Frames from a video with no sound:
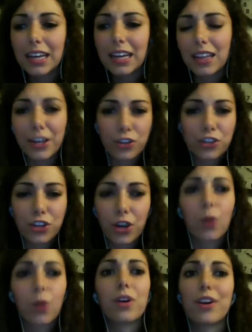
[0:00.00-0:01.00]
lighter
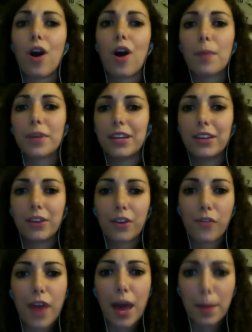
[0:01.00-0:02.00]
show or a comedy or a
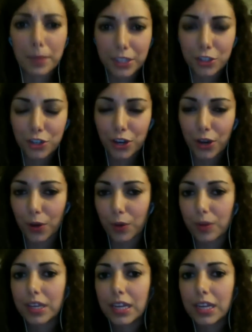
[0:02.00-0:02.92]
family show